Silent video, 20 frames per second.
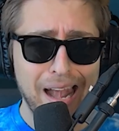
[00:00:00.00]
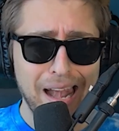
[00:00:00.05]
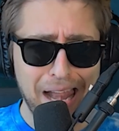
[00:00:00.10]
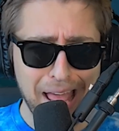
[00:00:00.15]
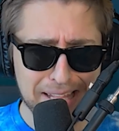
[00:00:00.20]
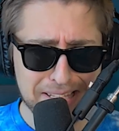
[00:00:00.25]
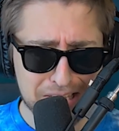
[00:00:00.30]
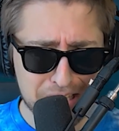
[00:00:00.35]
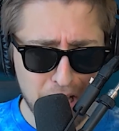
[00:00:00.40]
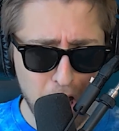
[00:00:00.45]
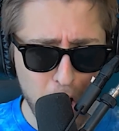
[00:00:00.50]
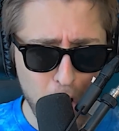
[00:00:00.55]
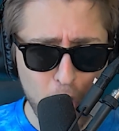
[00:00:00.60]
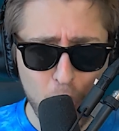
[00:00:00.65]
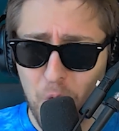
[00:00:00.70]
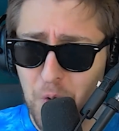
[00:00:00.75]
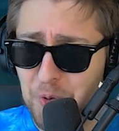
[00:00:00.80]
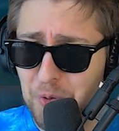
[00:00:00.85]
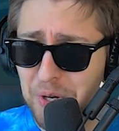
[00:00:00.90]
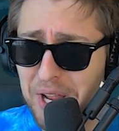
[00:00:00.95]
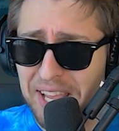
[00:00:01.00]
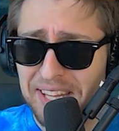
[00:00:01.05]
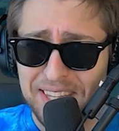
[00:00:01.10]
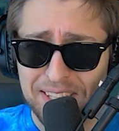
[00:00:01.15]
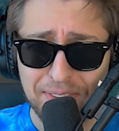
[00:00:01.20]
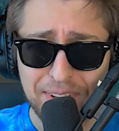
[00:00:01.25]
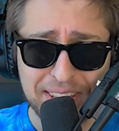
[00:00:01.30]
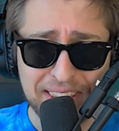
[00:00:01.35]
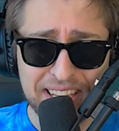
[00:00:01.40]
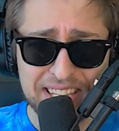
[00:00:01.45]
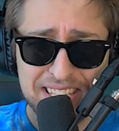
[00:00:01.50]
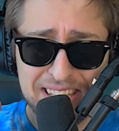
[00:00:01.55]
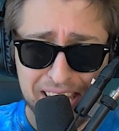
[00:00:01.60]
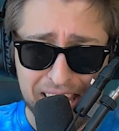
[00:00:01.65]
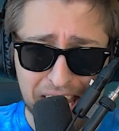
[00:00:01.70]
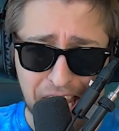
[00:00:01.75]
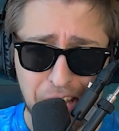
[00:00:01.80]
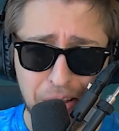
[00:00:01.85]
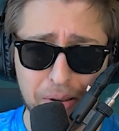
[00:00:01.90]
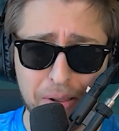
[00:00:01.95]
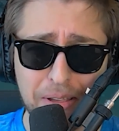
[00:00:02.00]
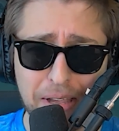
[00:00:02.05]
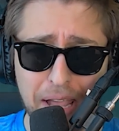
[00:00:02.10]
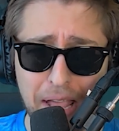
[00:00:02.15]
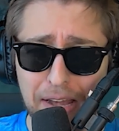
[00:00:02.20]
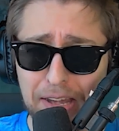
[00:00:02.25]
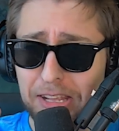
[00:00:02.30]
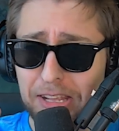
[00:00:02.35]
Let's go! Creativity is legal again!